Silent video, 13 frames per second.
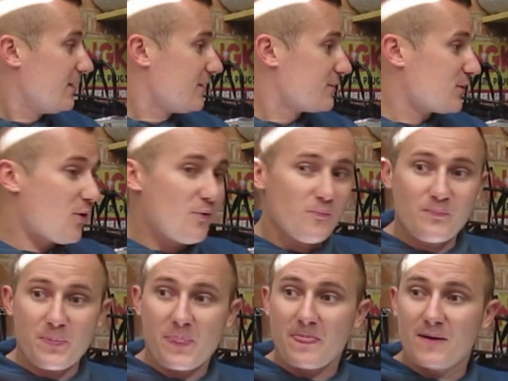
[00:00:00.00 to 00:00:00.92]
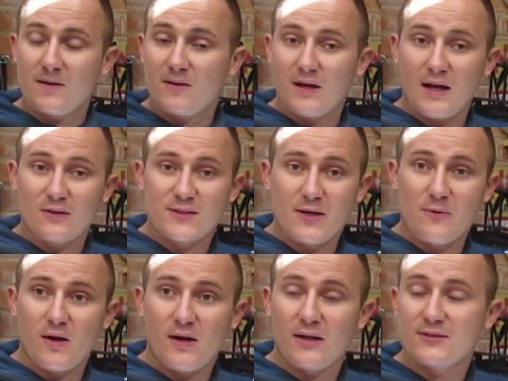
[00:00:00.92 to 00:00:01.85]
So I'll see
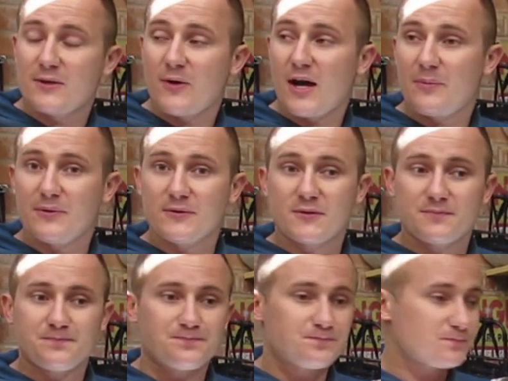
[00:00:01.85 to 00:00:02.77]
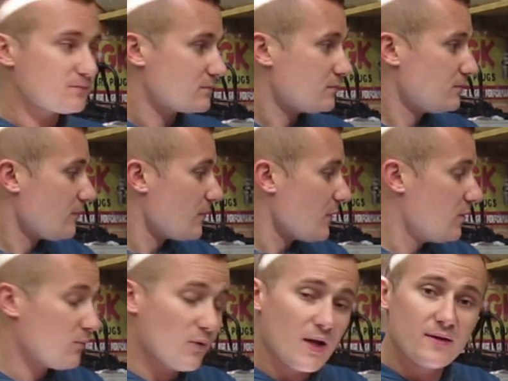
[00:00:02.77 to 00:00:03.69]
what happens.
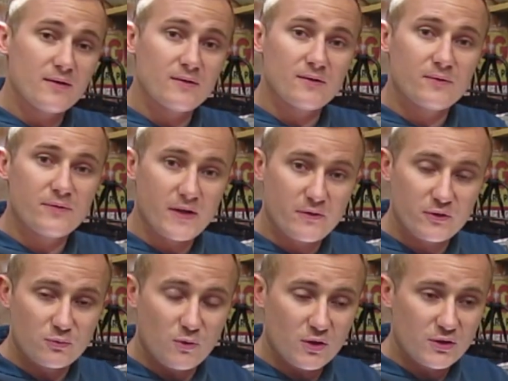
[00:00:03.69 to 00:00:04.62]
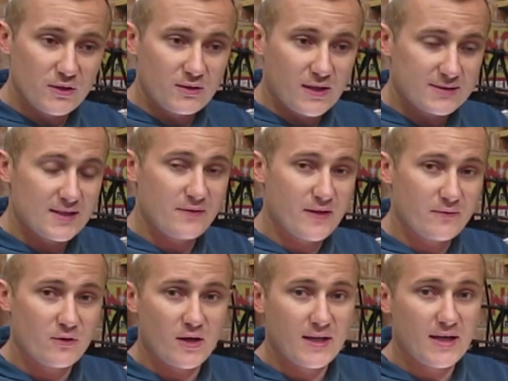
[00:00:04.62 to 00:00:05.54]
Right, thank you very much for watching. Like I say, if you
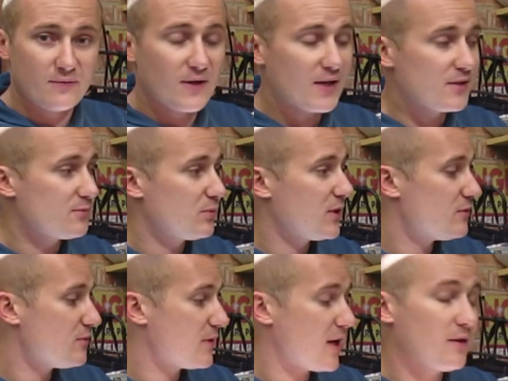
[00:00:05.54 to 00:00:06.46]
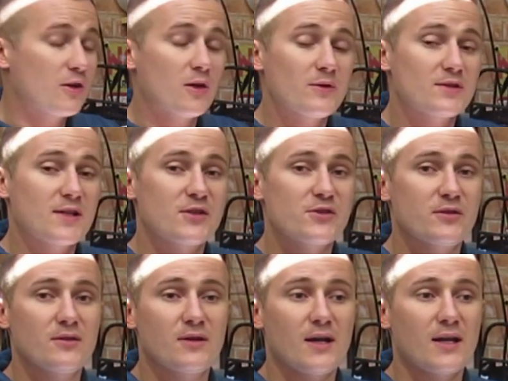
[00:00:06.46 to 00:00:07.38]
have got any advice, please do get in the comment
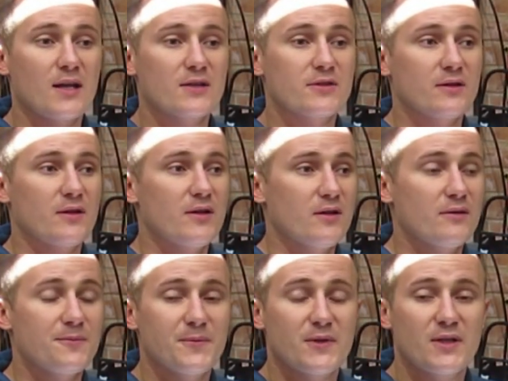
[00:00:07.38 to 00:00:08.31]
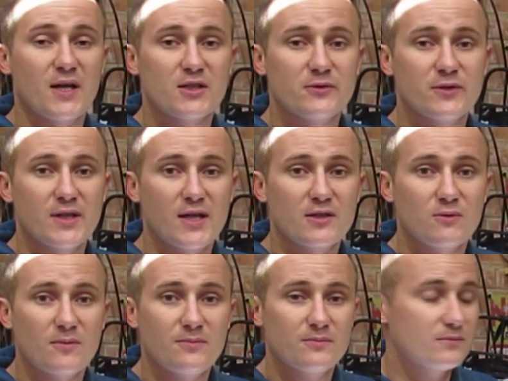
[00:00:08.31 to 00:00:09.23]
section and I shall catch you in the next
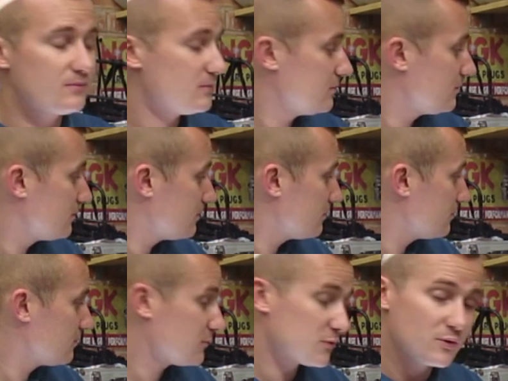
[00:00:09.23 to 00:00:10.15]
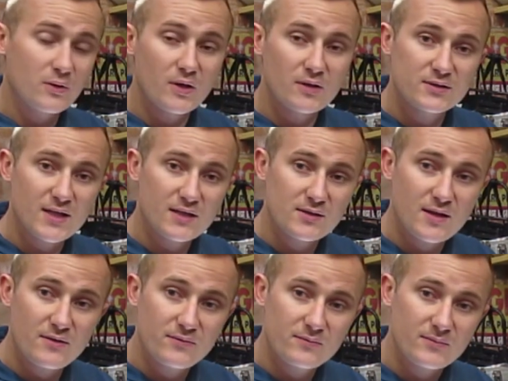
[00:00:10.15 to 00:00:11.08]
one. So stay
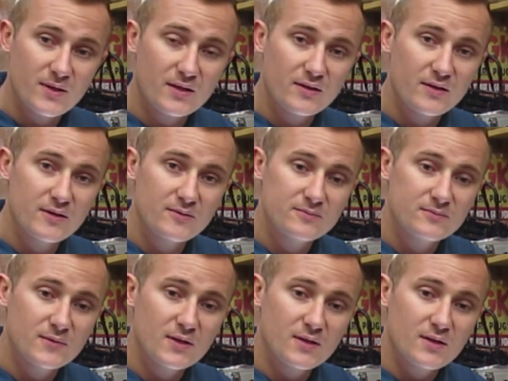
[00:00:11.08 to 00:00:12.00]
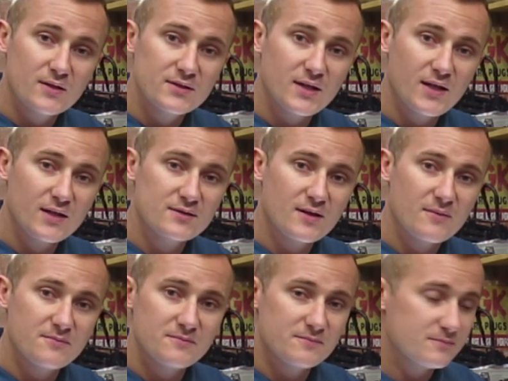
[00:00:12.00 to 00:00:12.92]
safe and see you next time.